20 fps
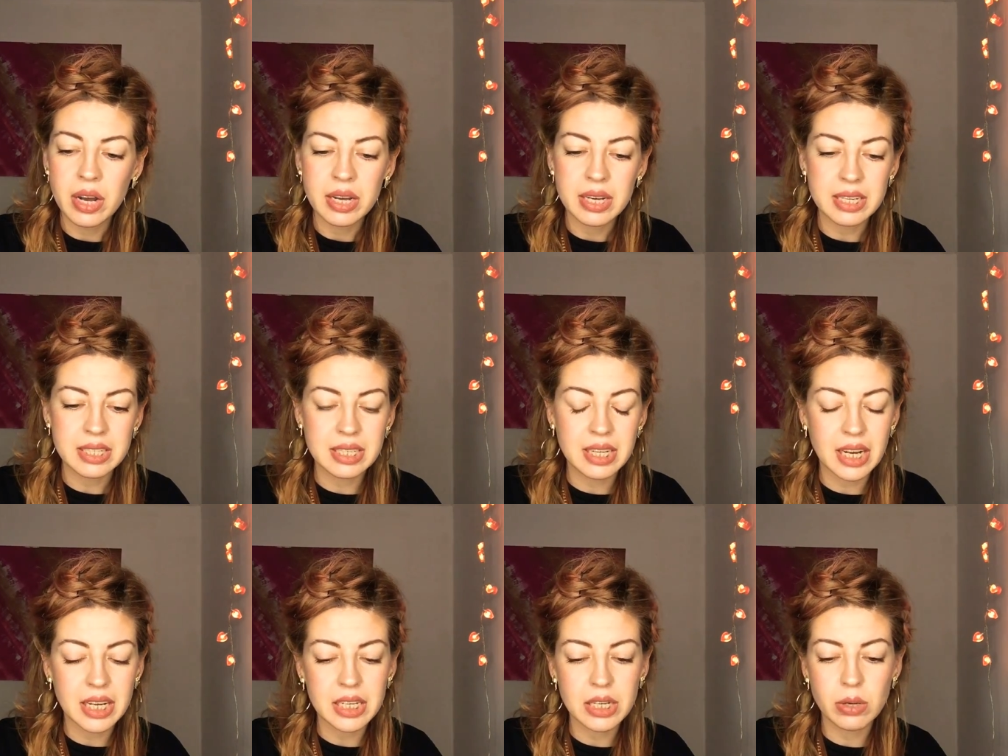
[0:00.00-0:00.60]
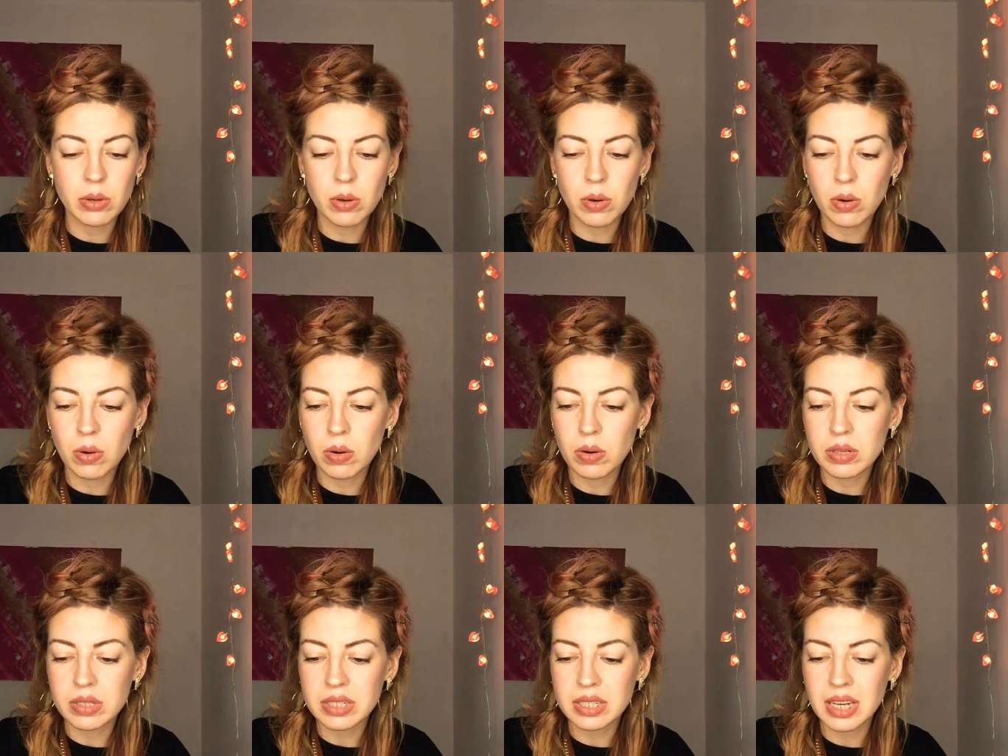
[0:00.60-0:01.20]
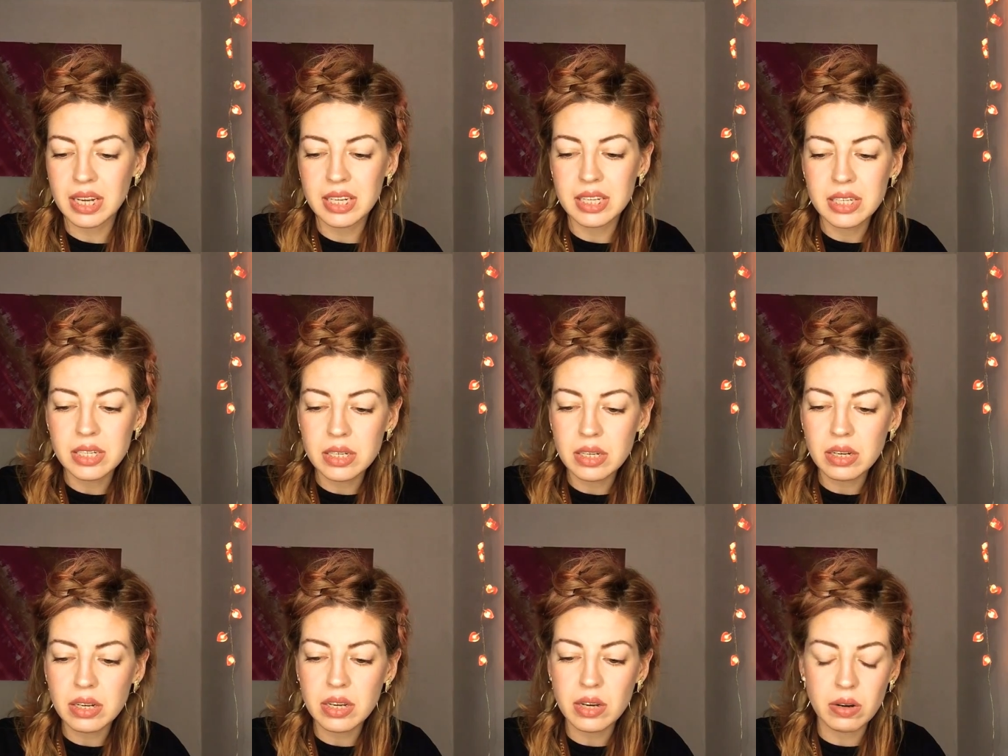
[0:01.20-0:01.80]
is that your
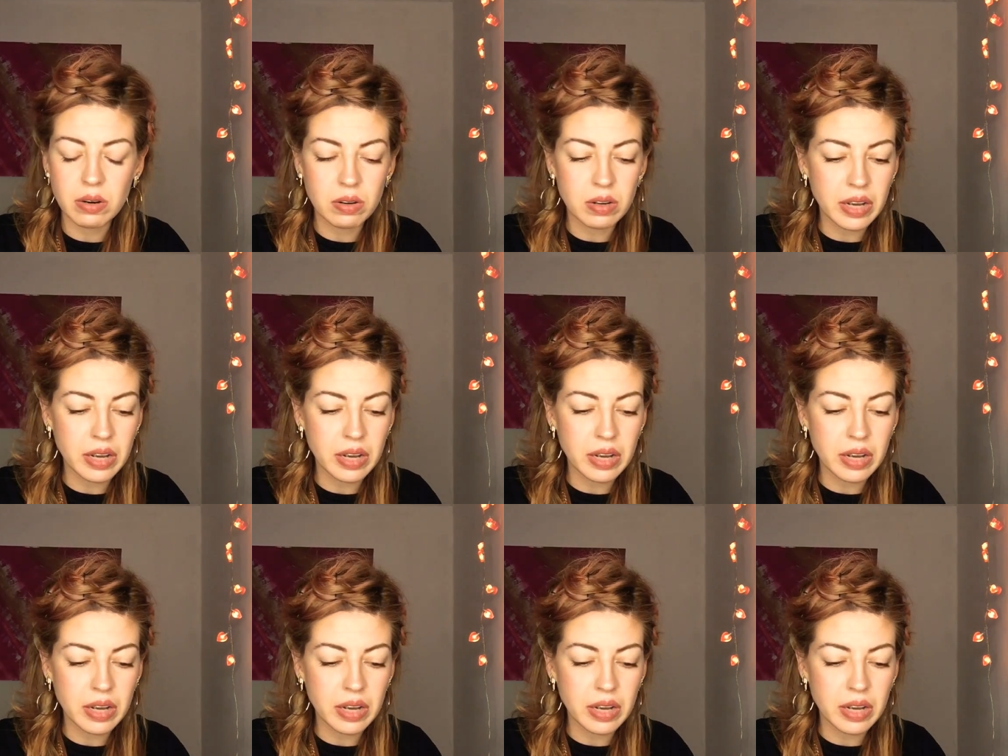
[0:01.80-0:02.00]
sister your